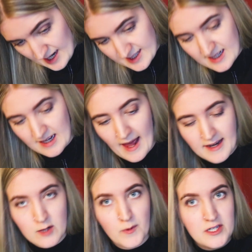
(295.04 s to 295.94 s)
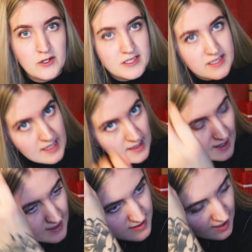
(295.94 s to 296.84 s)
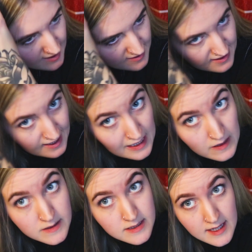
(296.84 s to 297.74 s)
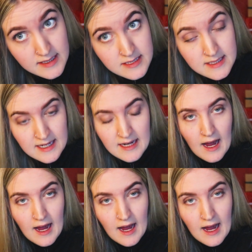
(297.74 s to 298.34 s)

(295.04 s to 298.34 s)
I didn't like it when you could see like tiny hairs like sticking